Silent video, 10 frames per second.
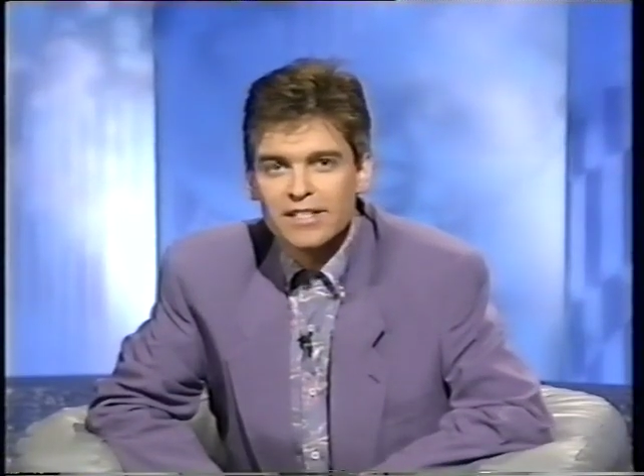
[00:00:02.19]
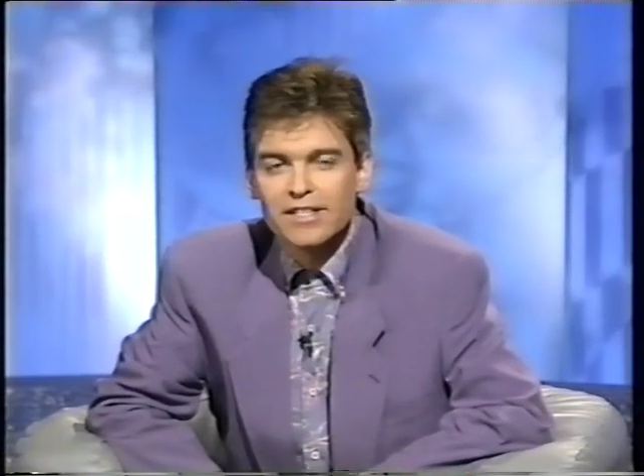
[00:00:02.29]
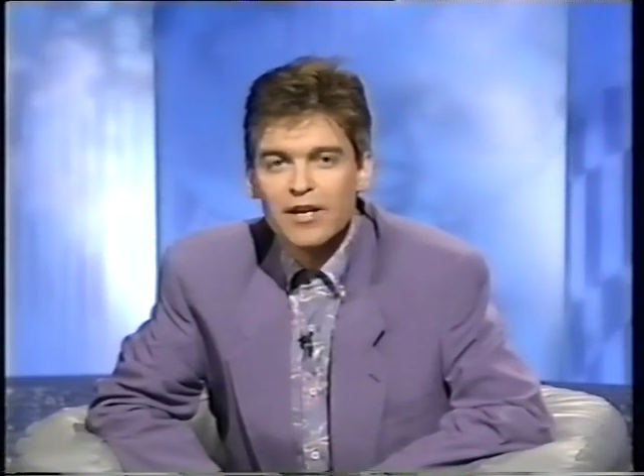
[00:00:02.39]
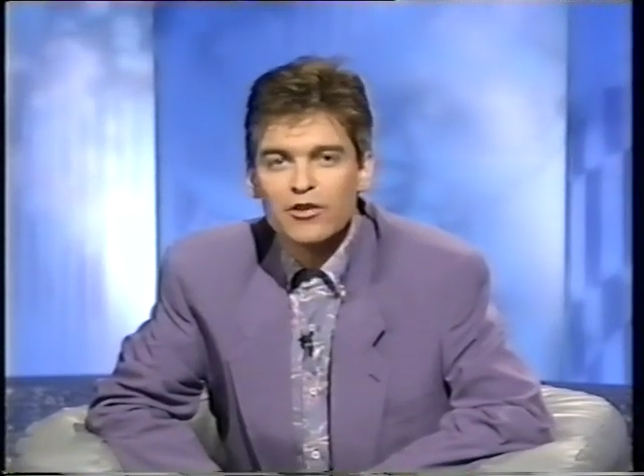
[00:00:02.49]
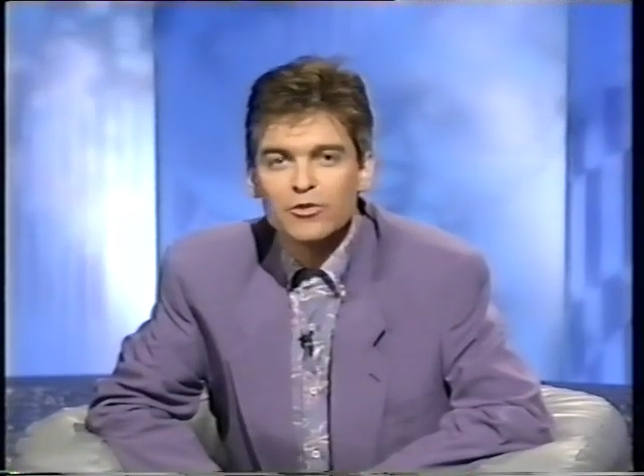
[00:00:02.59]
The
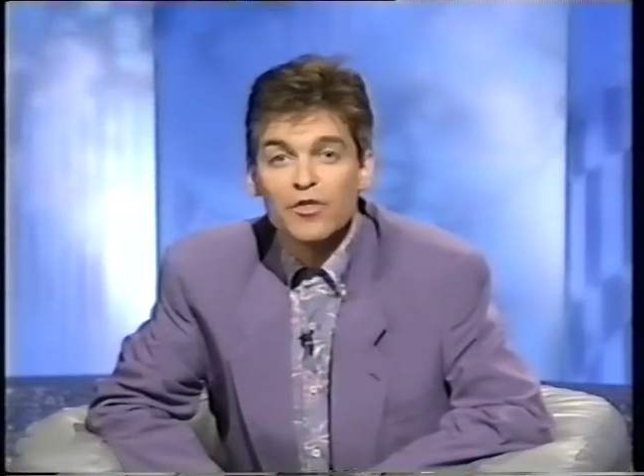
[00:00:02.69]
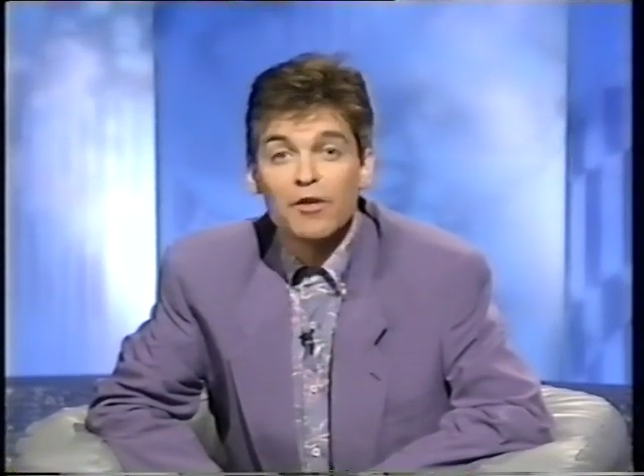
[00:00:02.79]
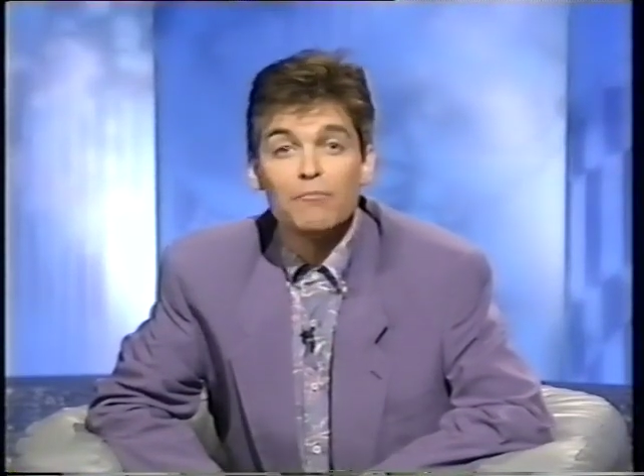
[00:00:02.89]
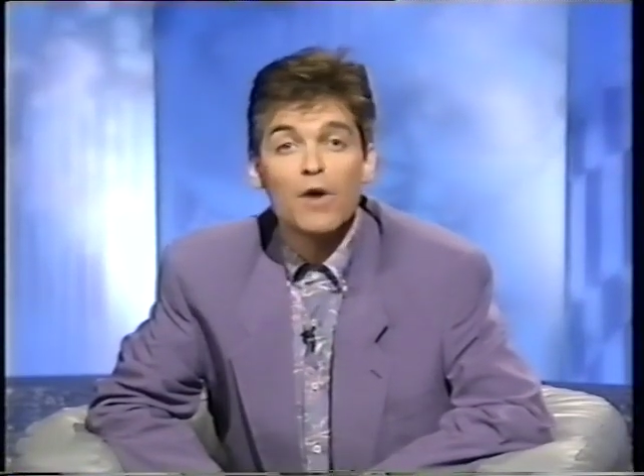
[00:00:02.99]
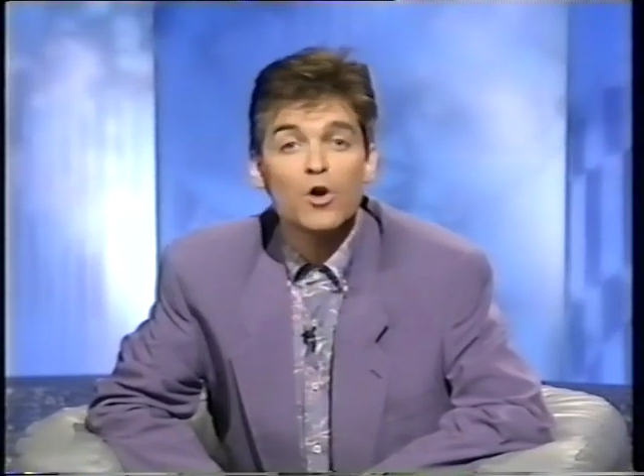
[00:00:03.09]
series
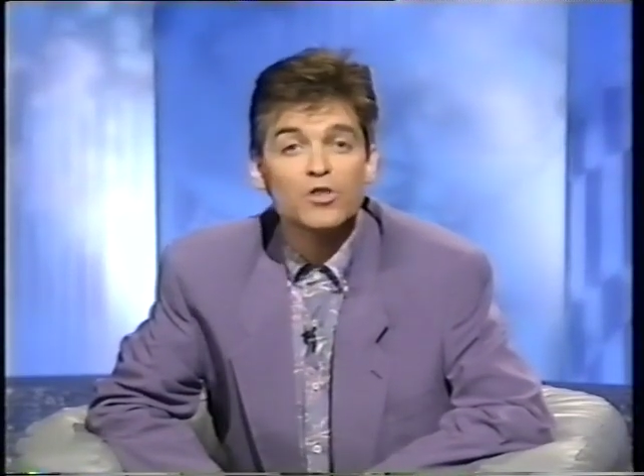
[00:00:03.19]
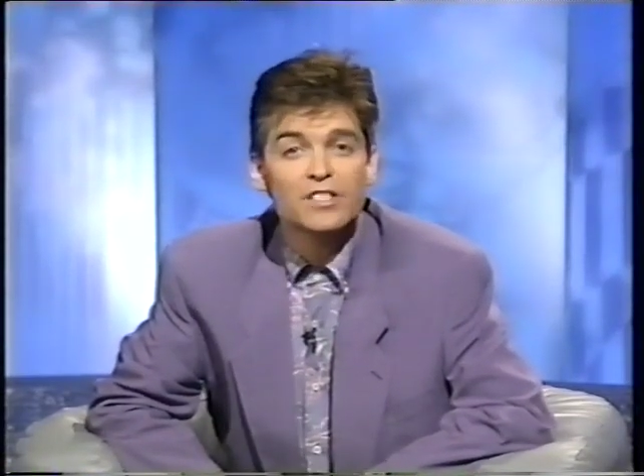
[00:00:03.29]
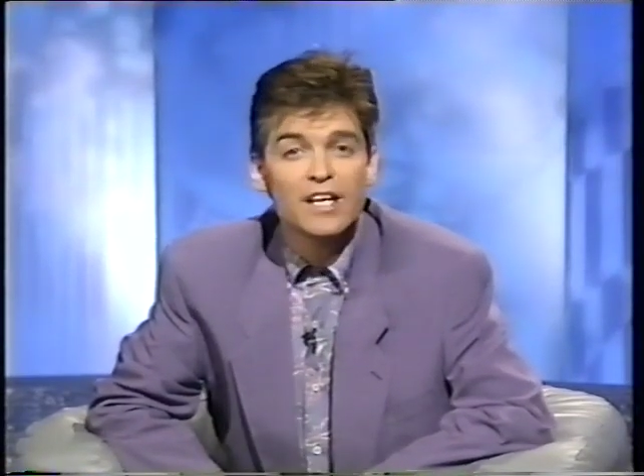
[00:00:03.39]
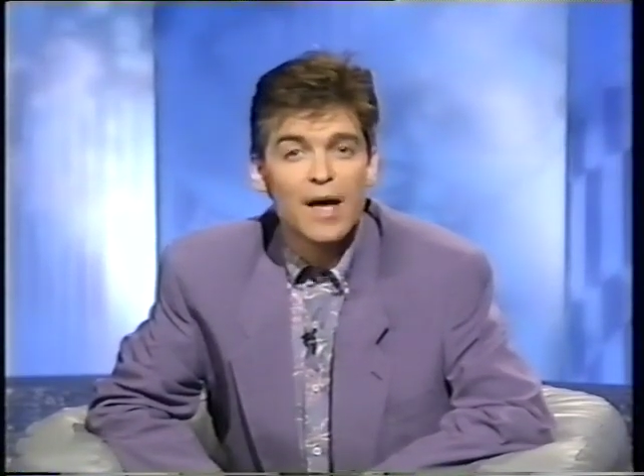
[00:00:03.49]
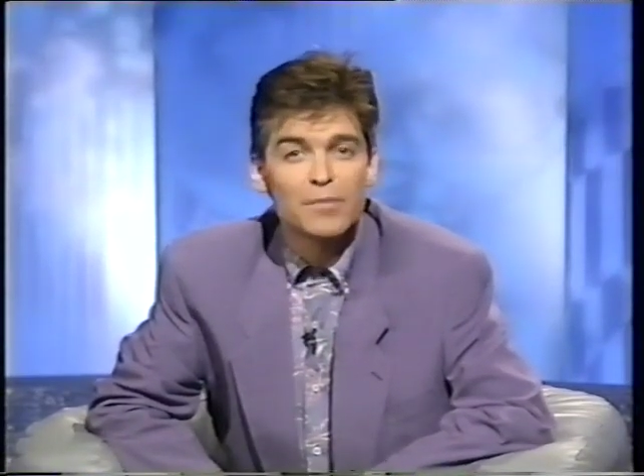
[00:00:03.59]
with the
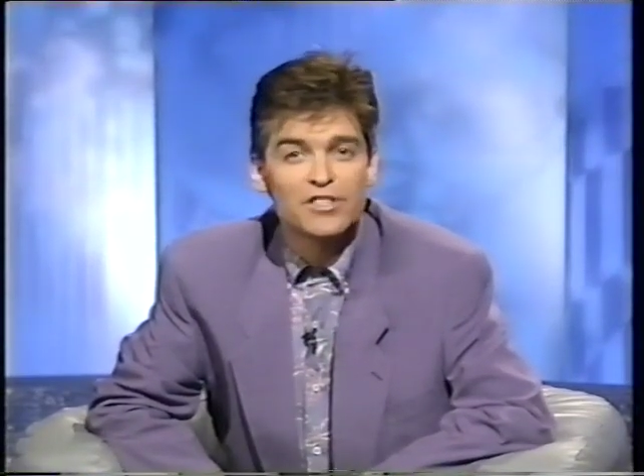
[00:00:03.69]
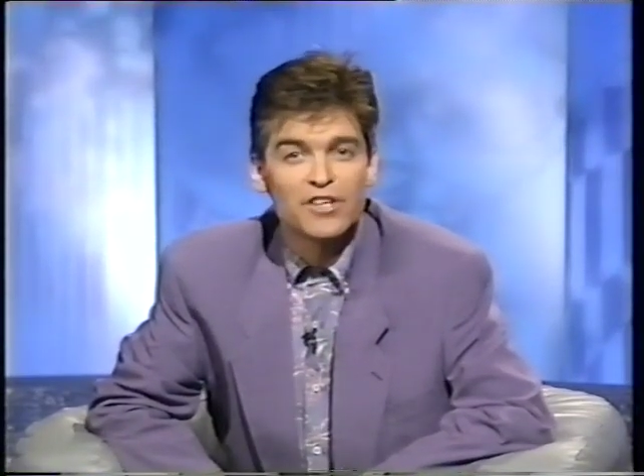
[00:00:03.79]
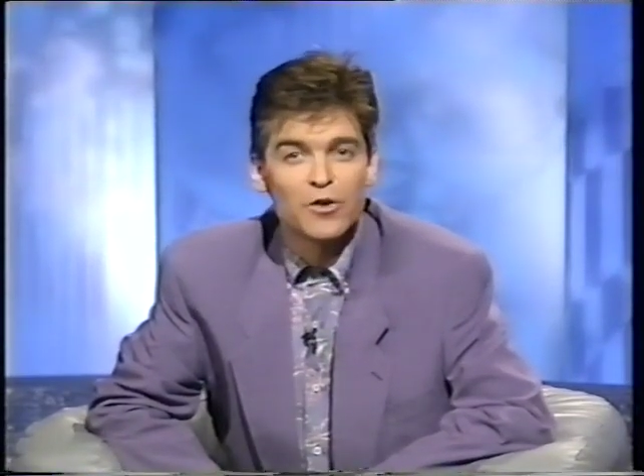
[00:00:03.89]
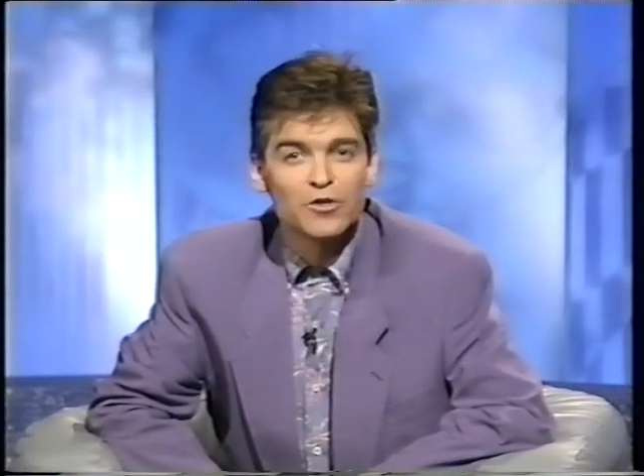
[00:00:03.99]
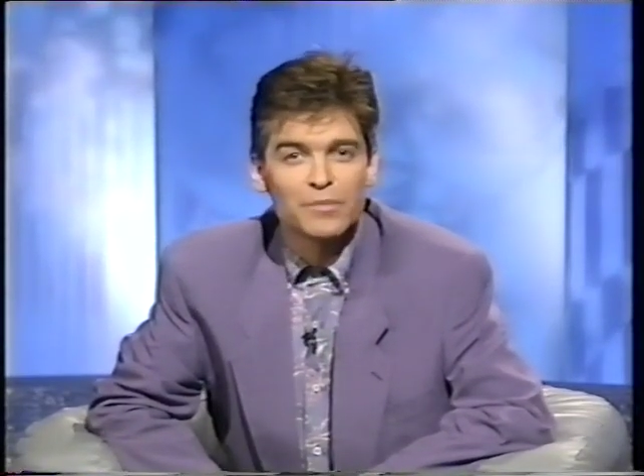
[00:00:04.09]
most
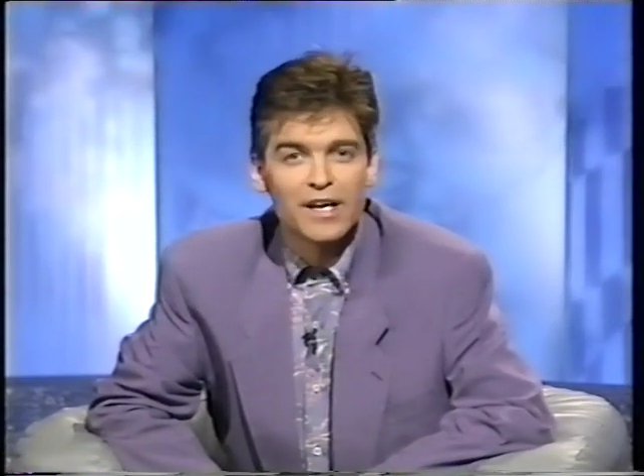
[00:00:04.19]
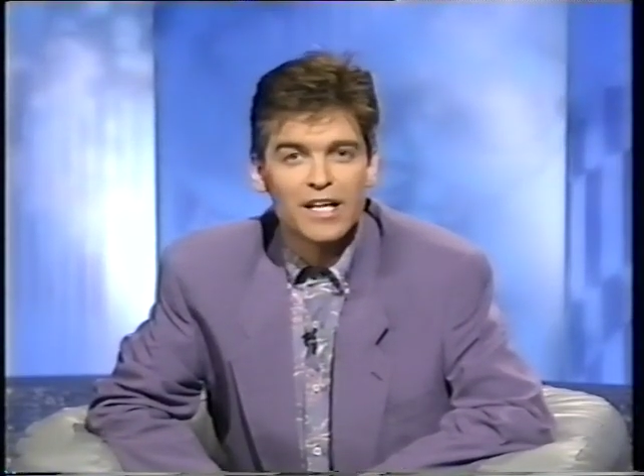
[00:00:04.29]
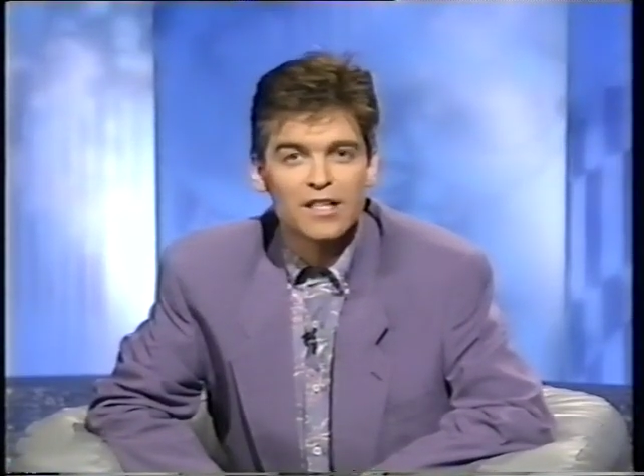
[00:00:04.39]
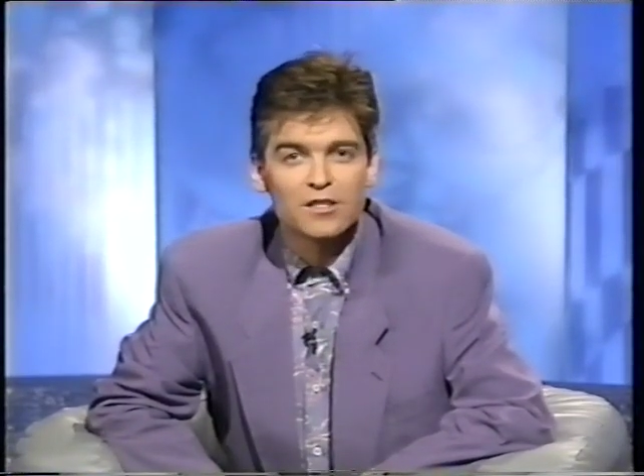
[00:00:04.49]
episodes making